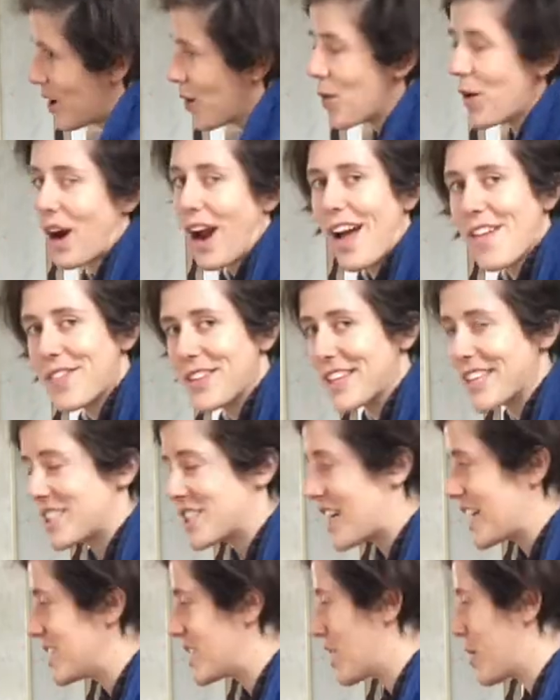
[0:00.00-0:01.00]
we're having to
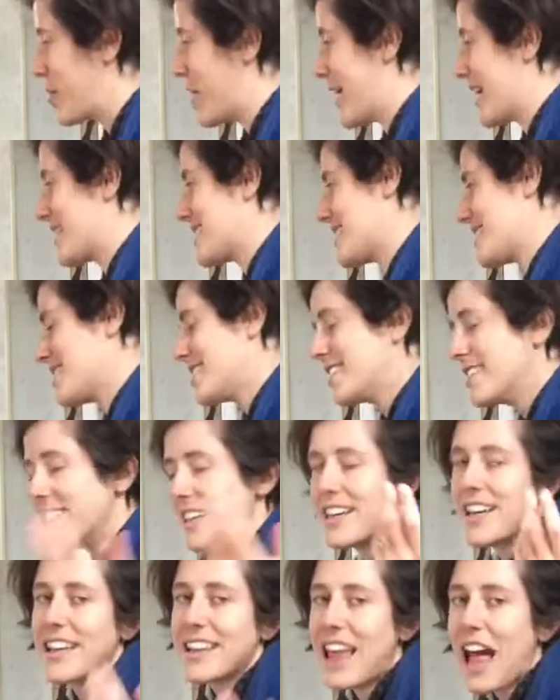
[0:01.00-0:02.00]
change the bits.
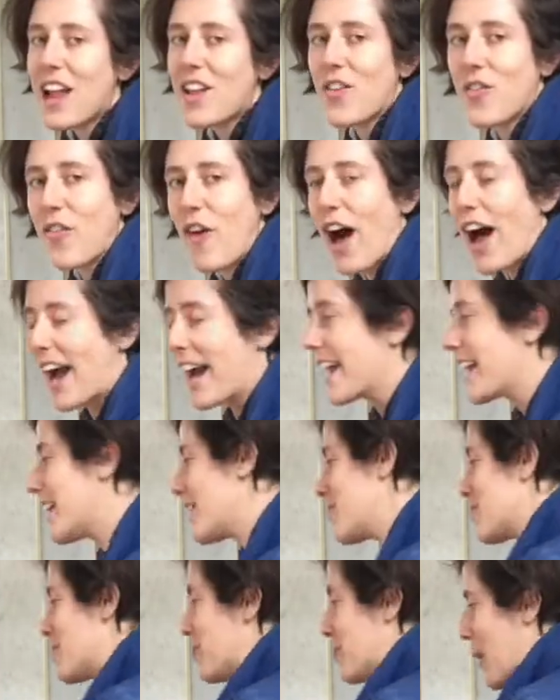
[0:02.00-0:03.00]
That's fine,
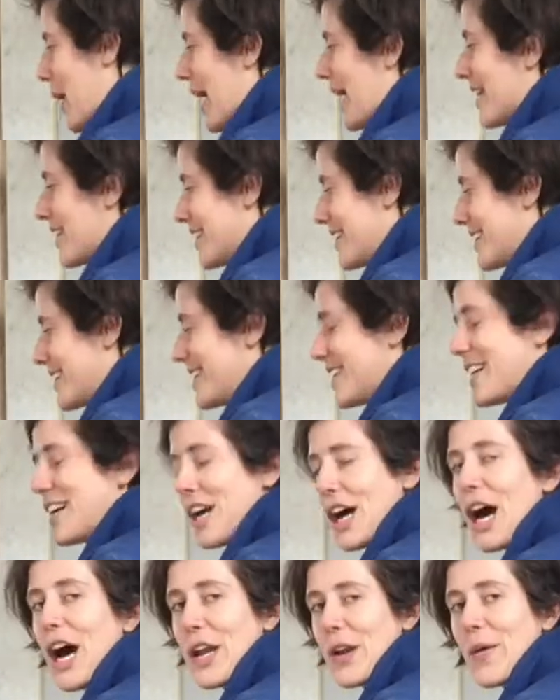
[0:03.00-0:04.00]
but
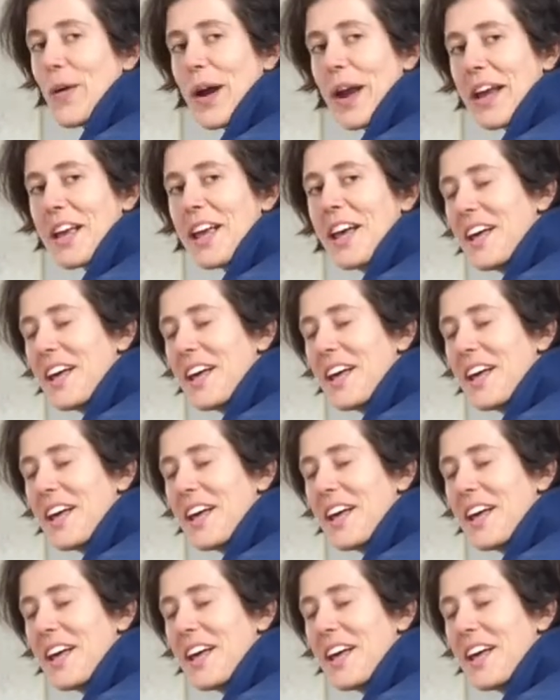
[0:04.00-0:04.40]
annoying.